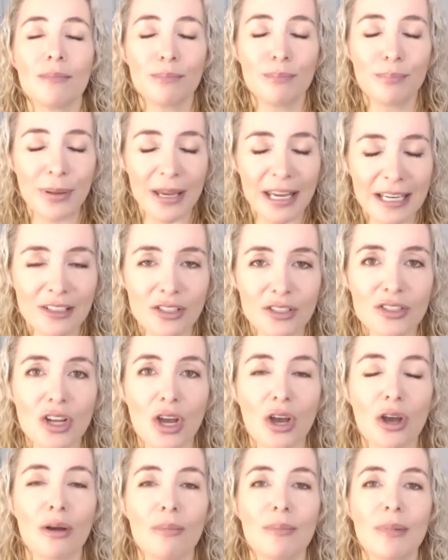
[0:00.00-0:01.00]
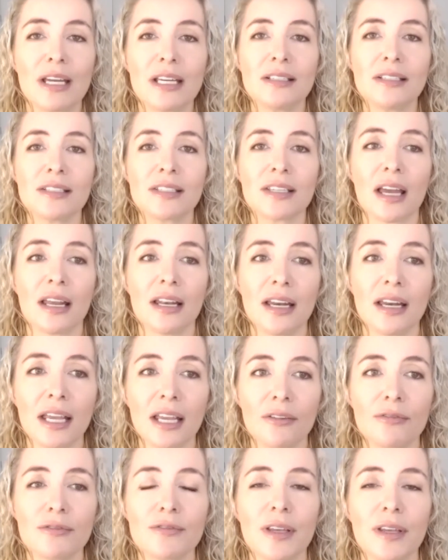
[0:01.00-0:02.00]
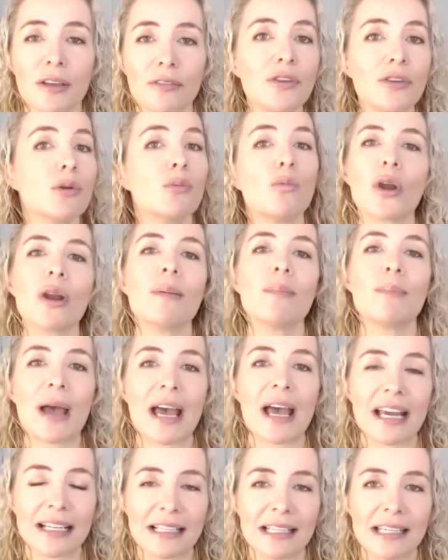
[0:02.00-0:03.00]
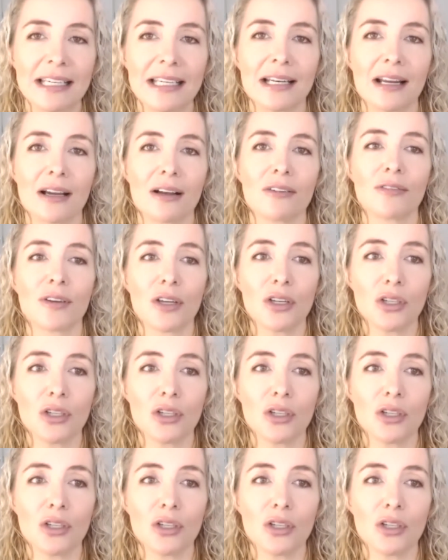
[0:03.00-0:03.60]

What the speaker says: being determined. And if you want it badly enough,